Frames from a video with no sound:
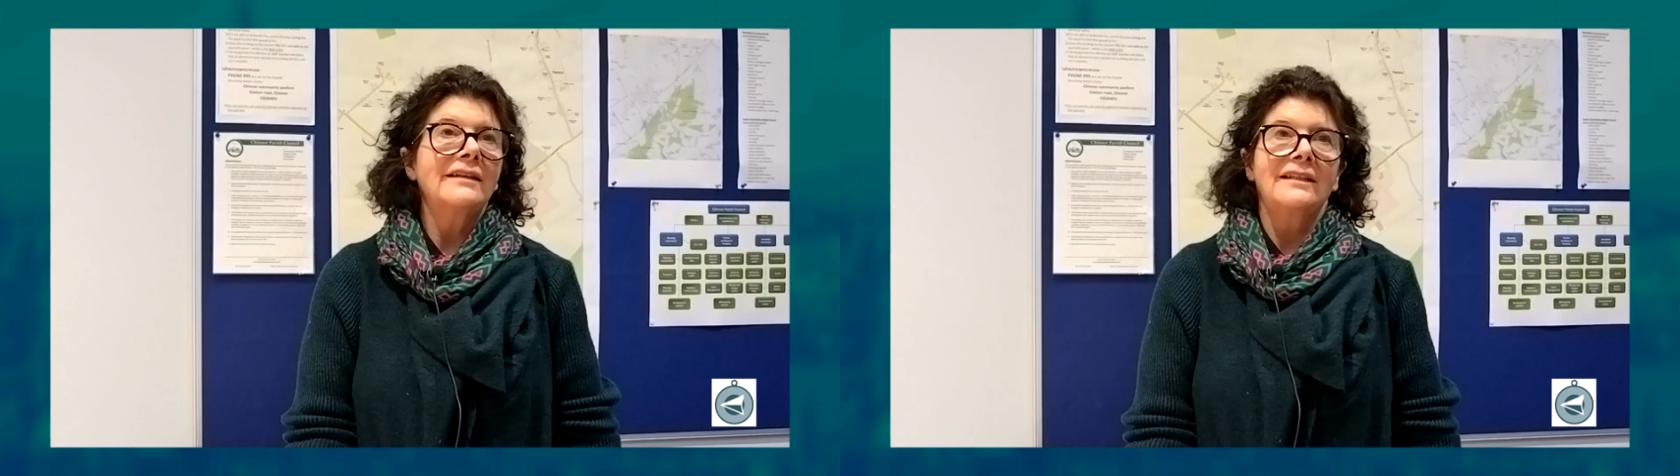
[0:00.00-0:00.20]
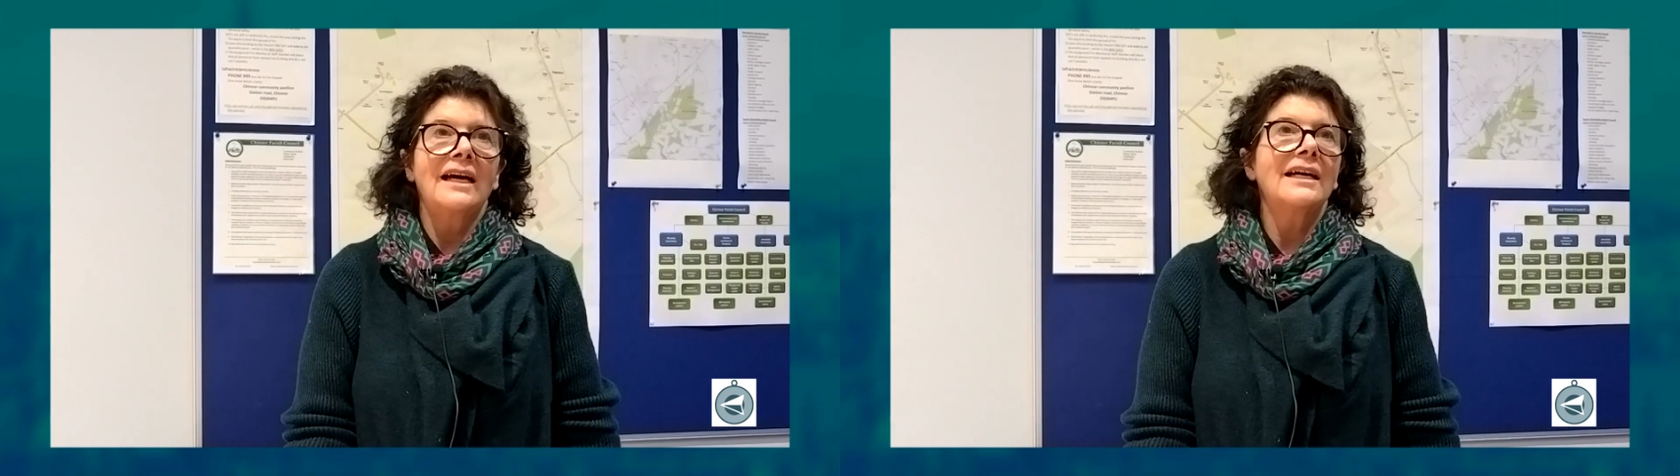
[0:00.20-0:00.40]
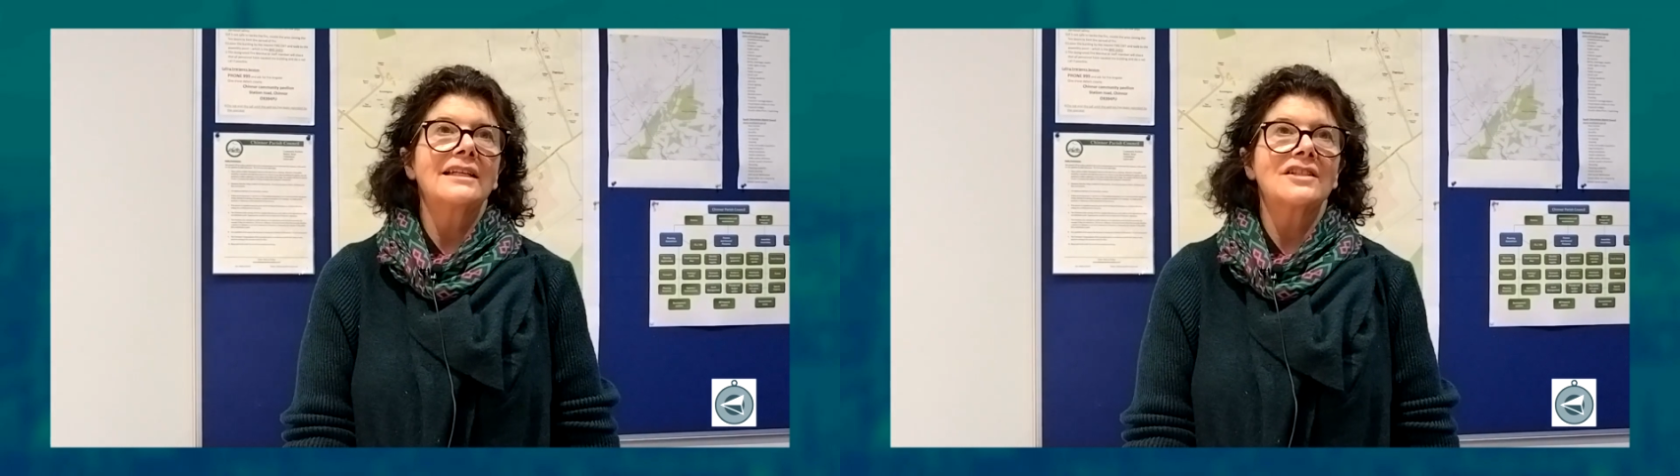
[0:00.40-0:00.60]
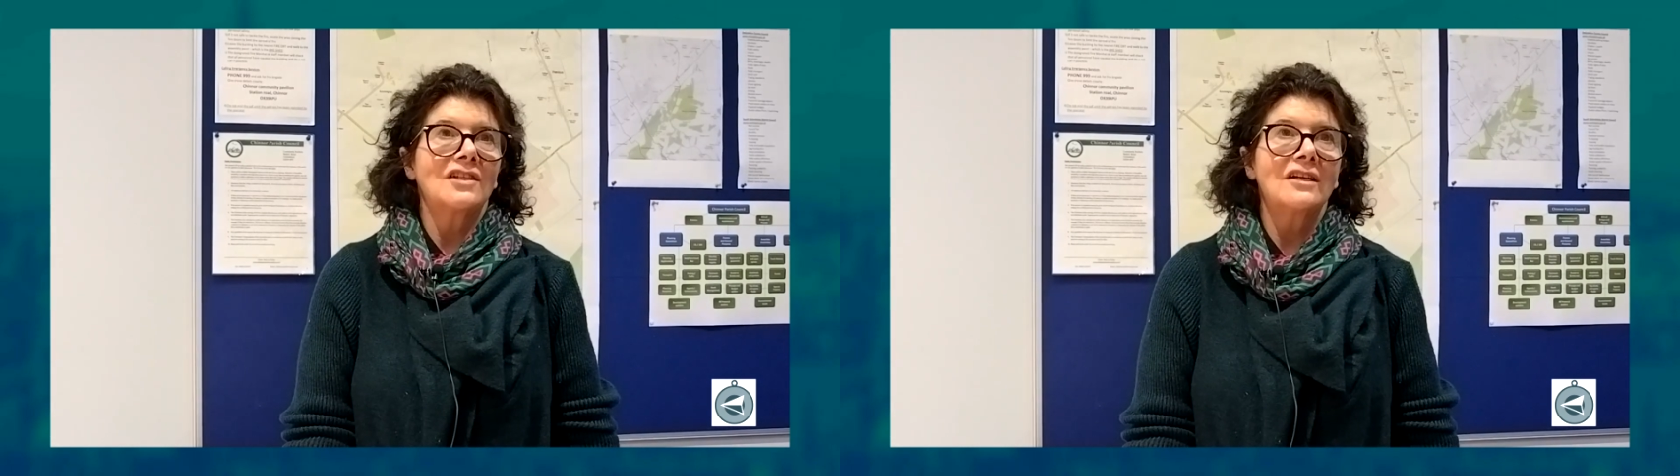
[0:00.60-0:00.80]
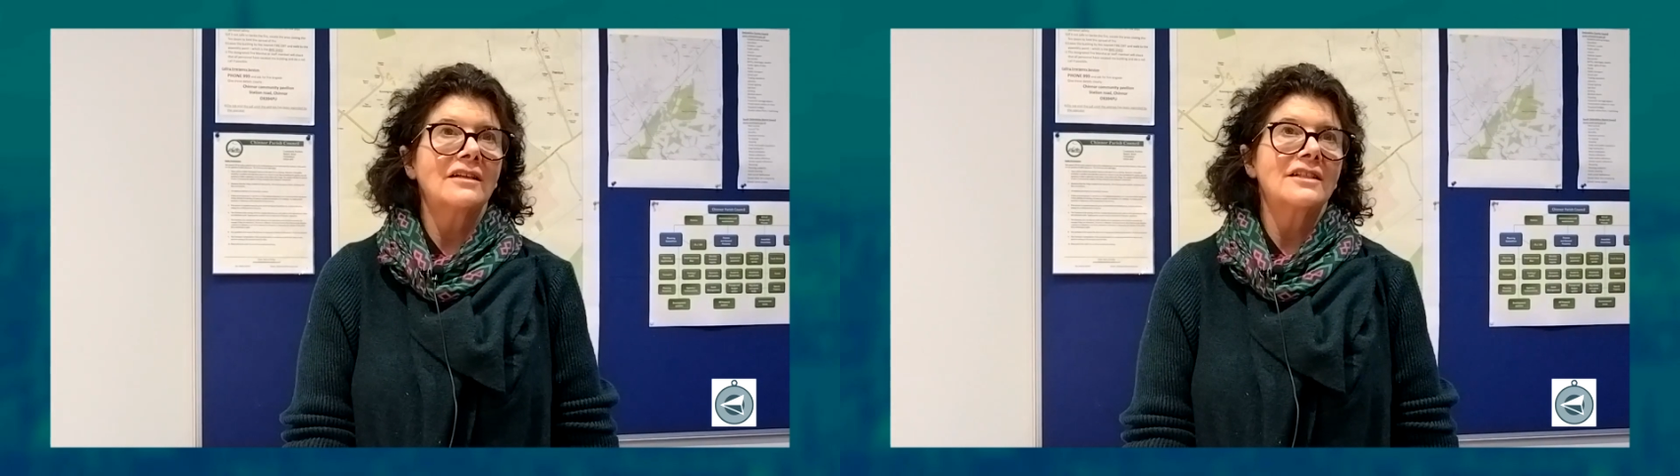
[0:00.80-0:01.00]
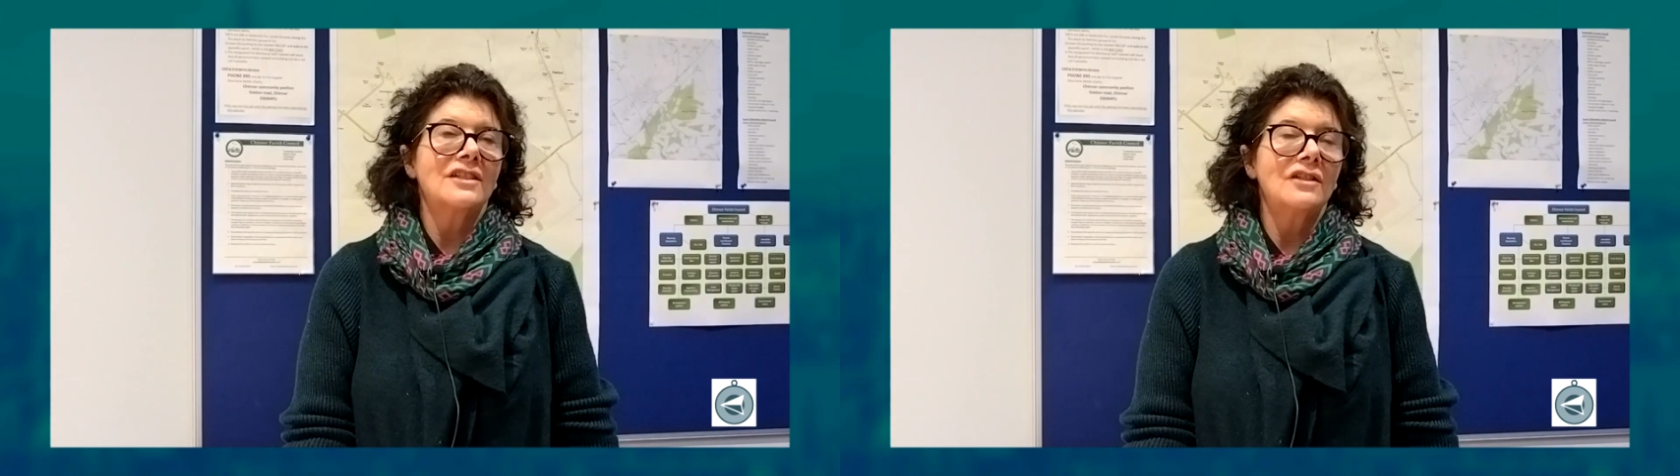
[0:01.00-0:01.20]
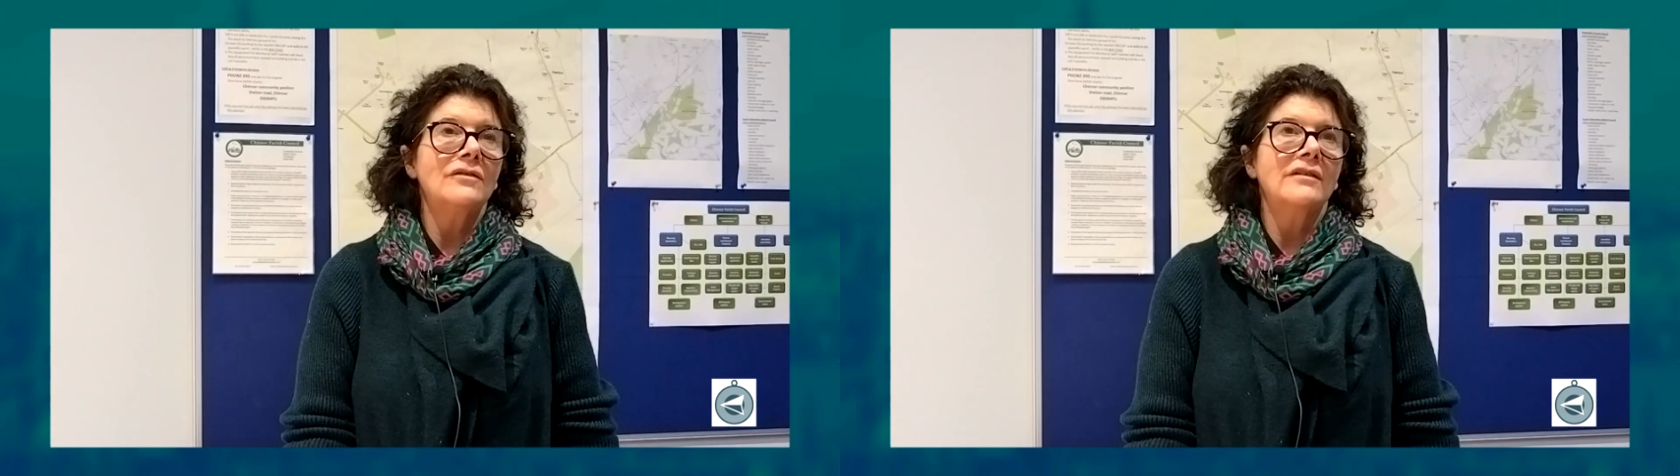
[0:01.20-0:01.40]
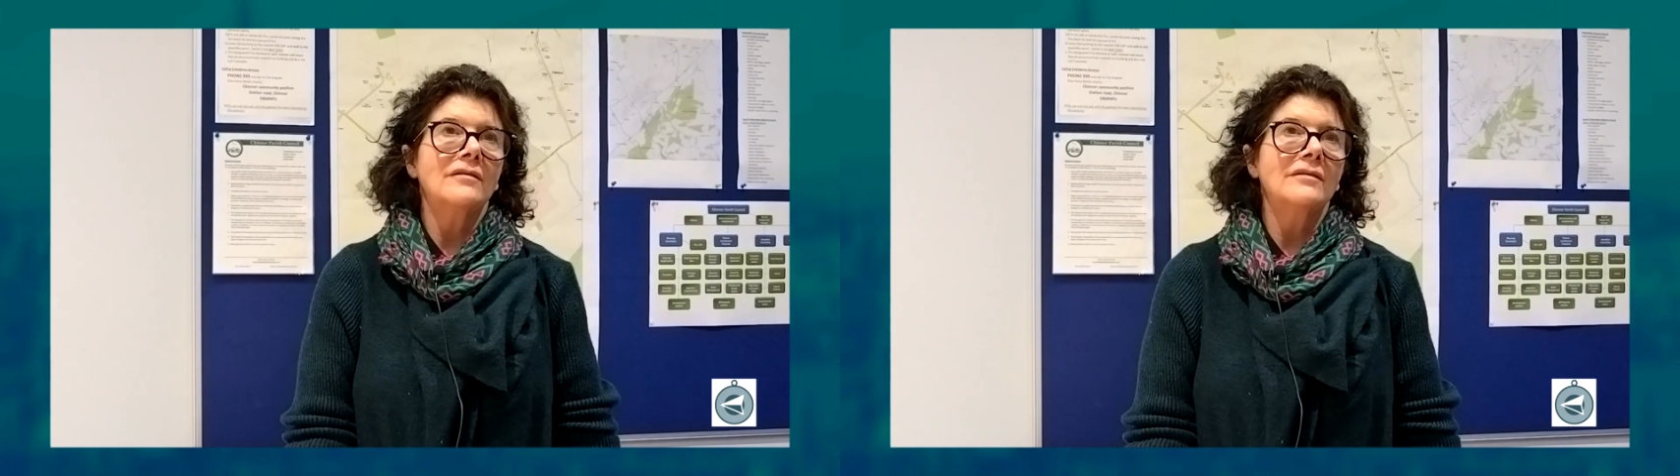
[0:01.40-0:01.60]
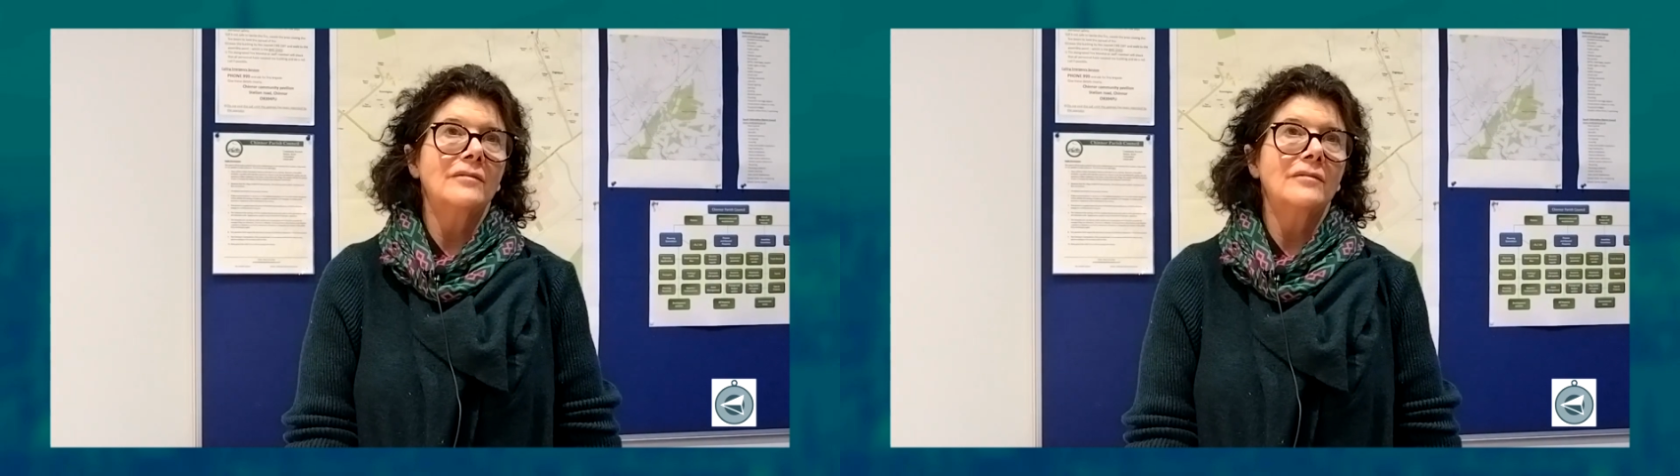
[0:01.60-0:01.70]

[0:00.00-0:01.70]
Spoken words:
highest targets that